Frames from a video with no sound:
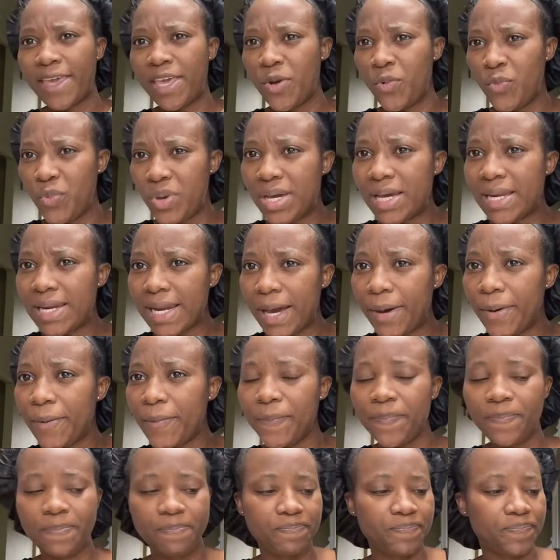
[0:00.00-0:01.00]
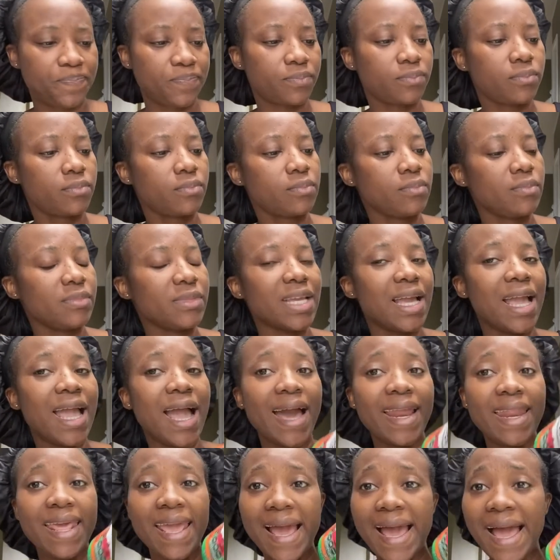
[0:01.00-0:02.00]
a week now,
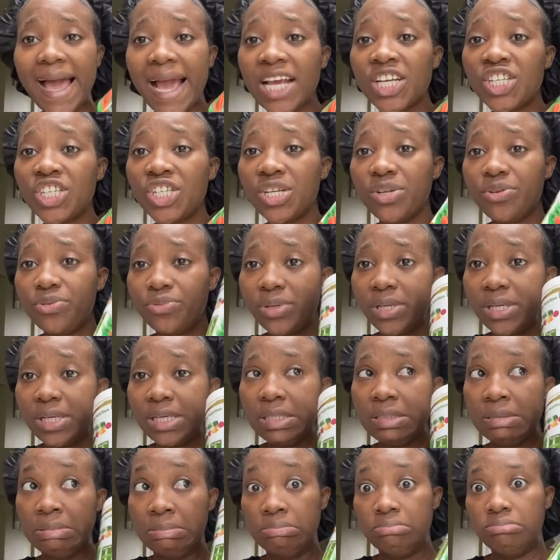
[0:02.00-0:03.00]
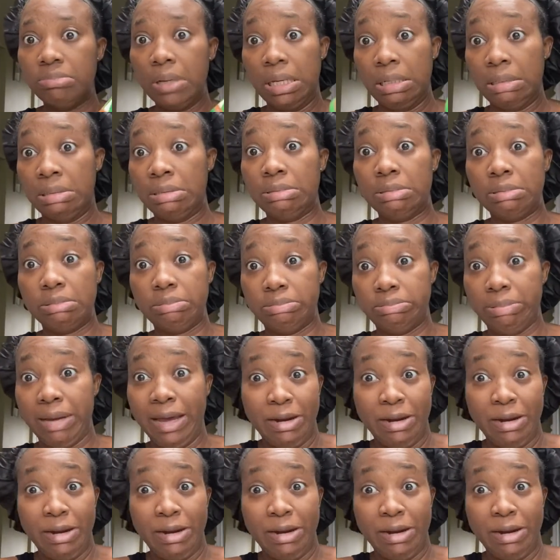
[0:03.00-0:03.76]
and it actually really, I don't know.